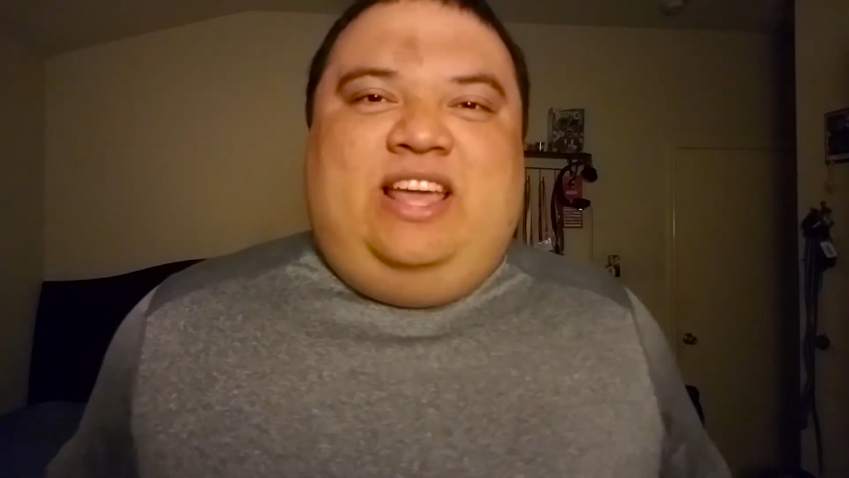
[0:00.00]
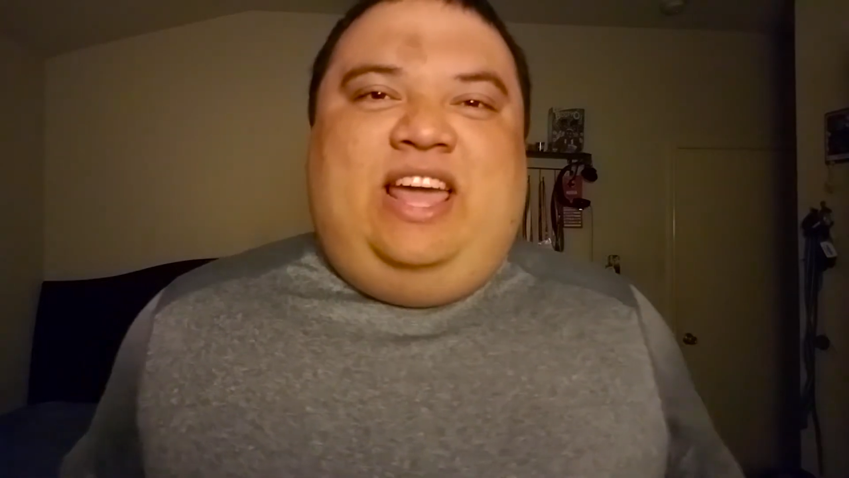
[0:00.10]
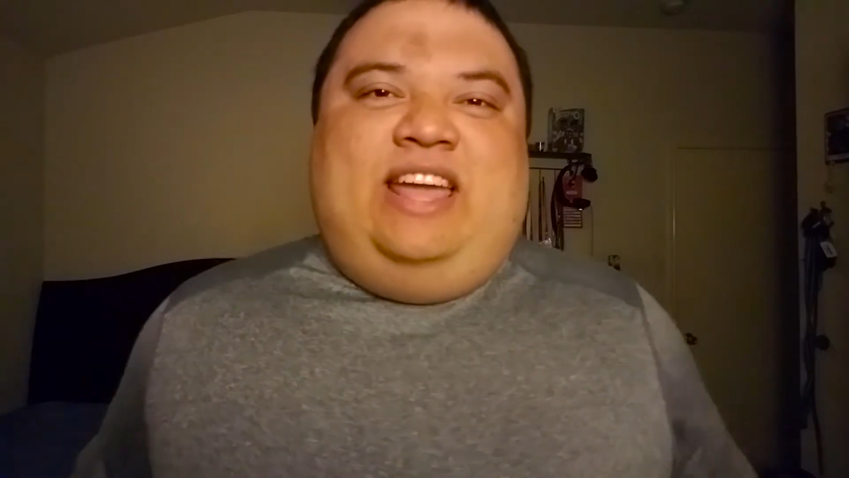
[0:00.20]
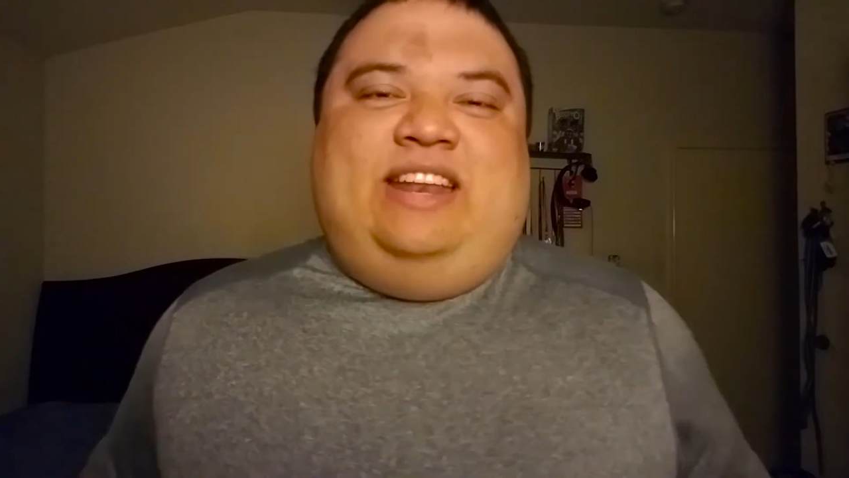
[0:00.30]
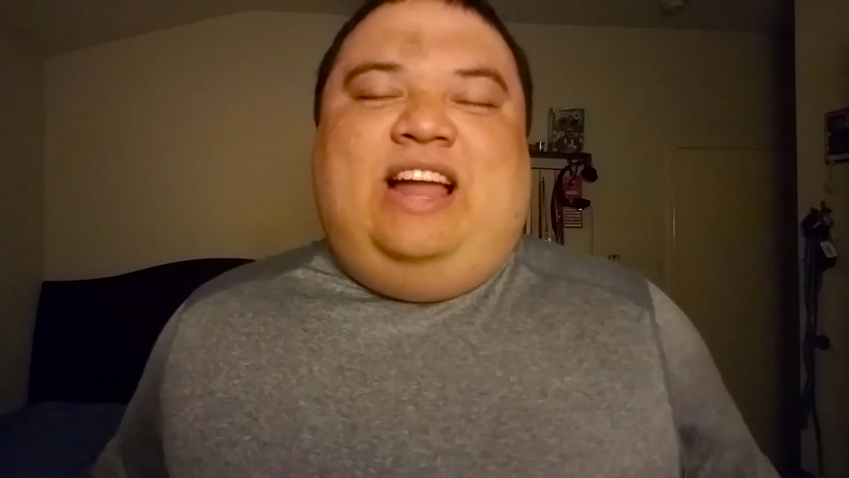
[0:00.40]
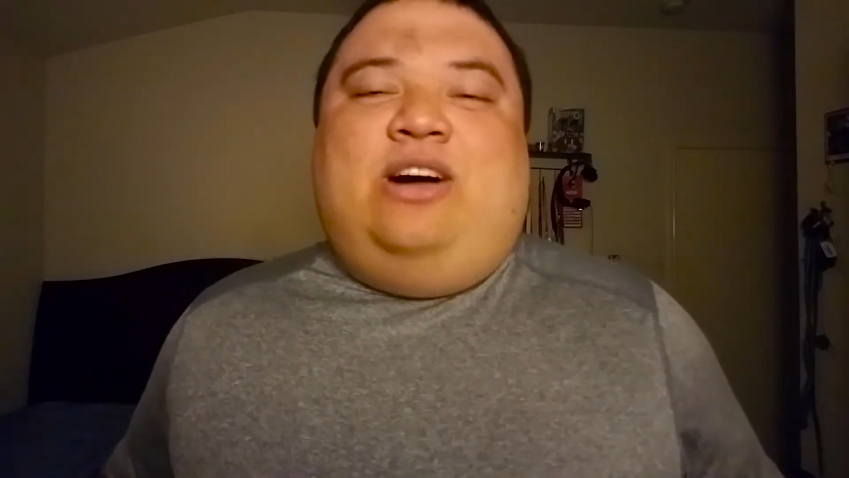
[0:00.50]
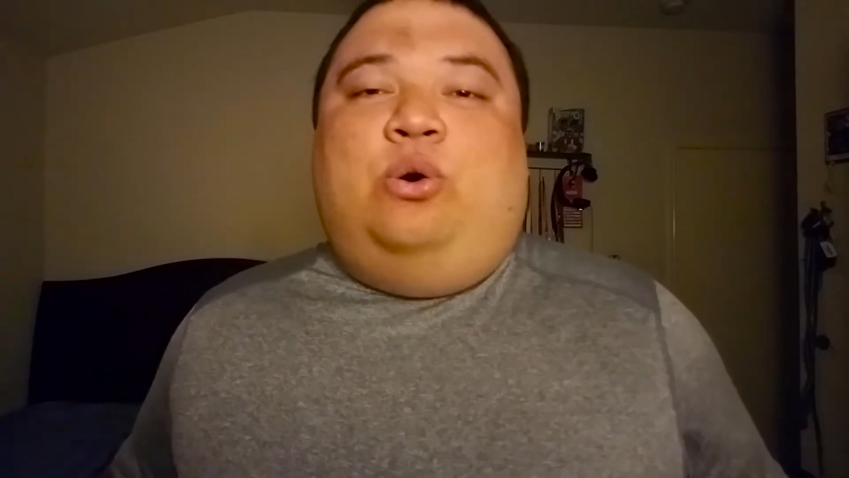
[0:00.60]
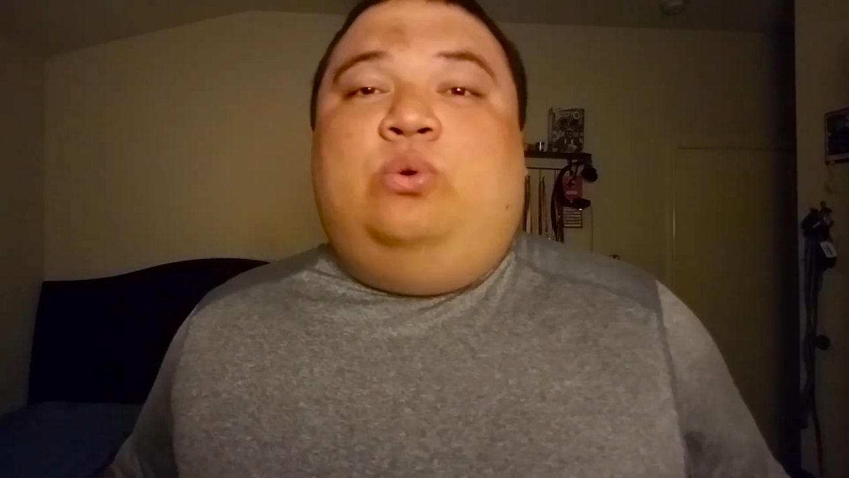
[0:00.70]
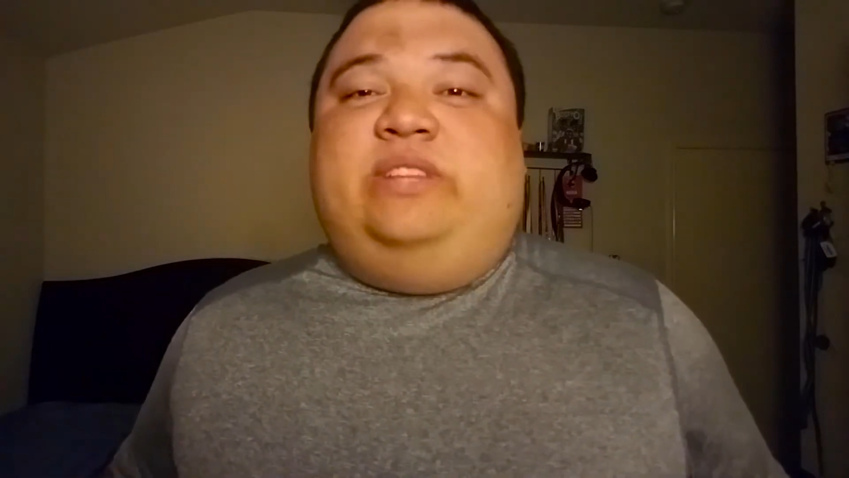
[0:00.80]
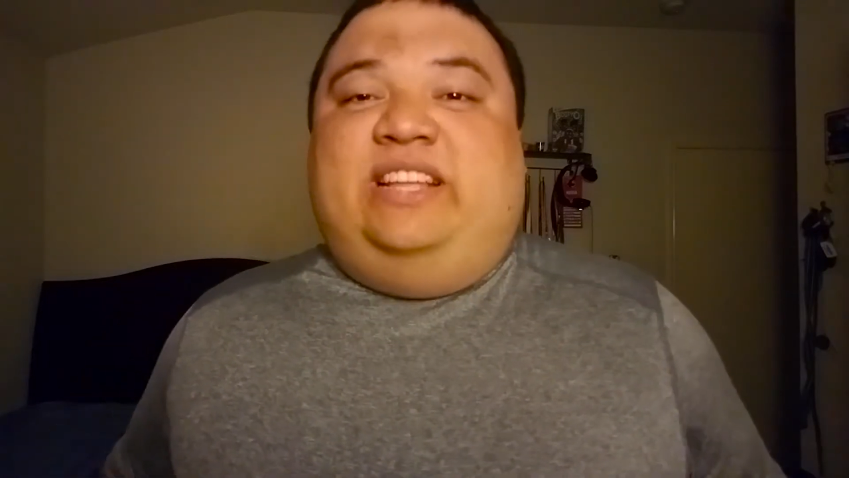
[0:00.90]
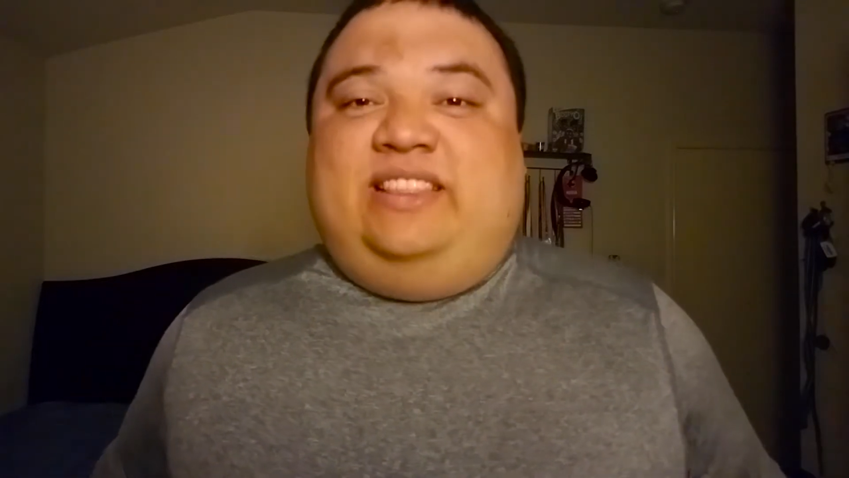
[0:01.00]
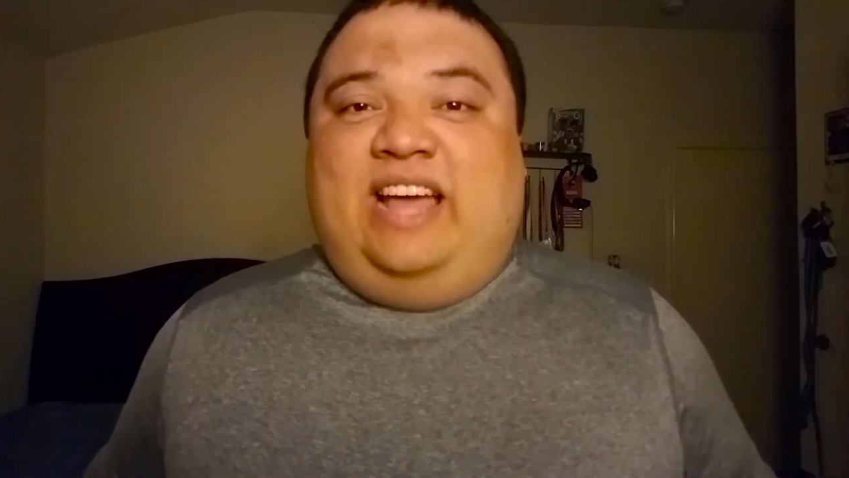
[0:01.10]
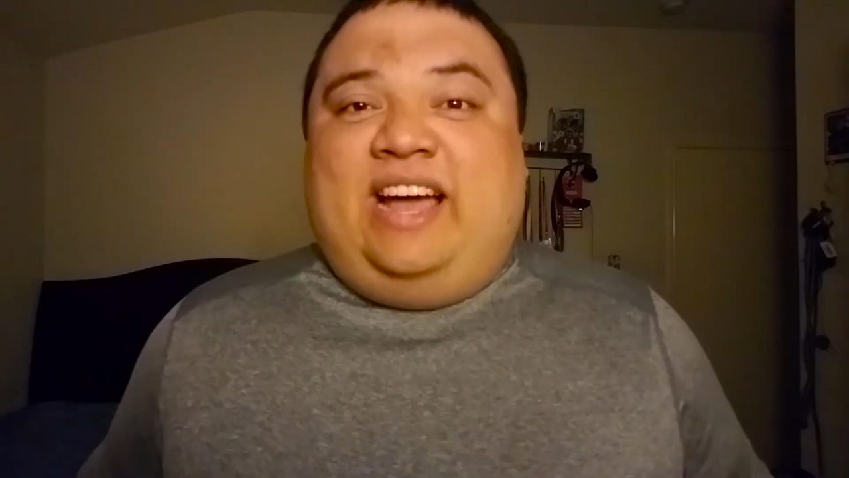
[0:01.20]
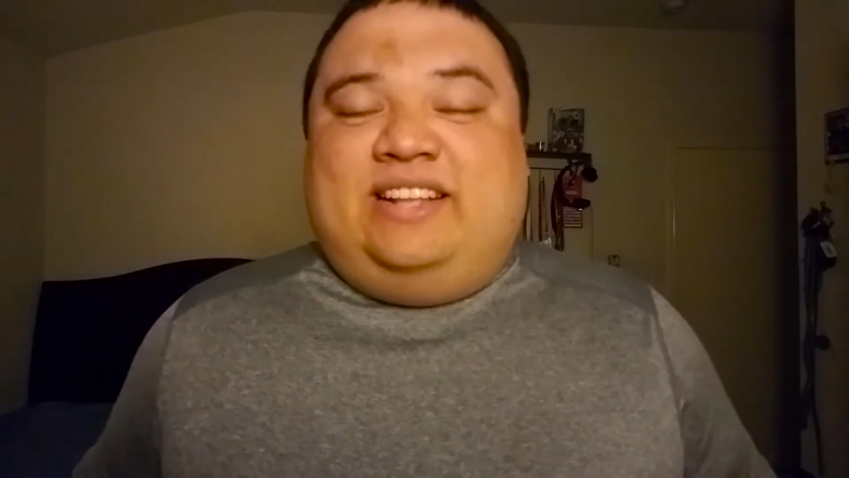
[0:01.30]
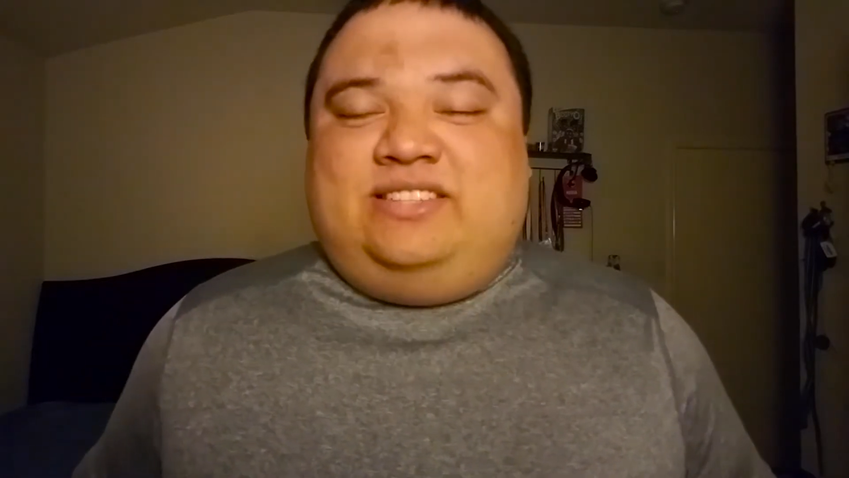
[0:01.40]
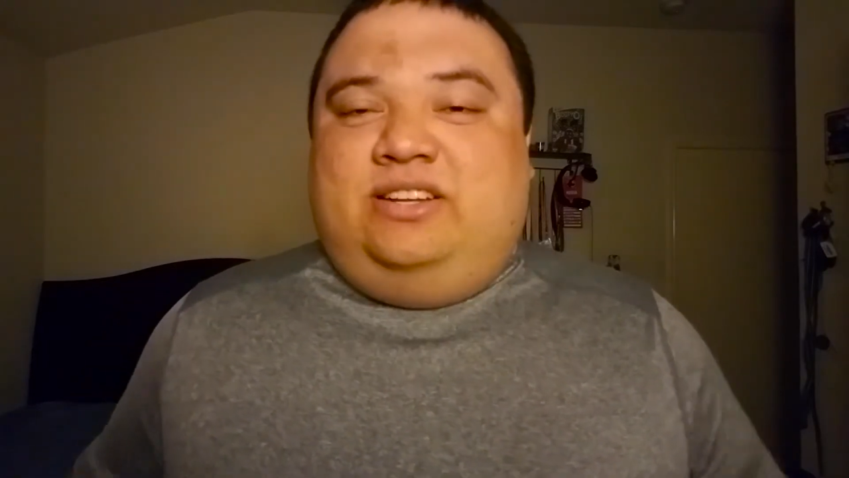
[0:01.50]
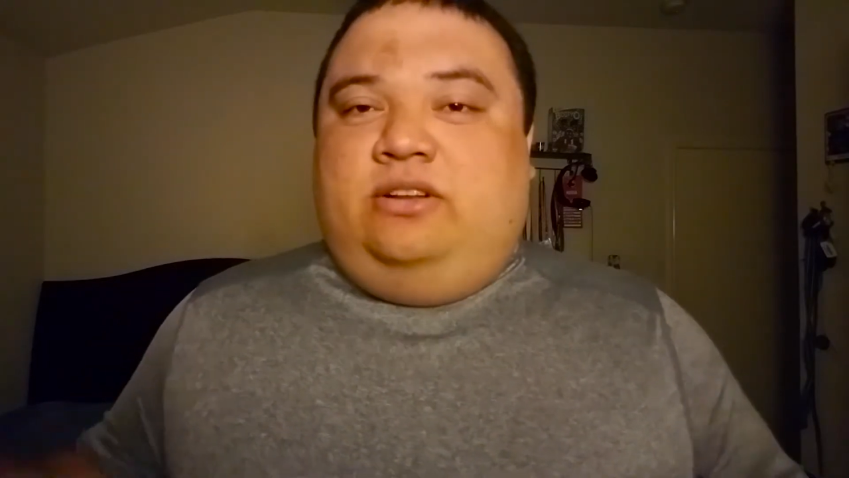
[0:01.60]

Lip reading: And not only that,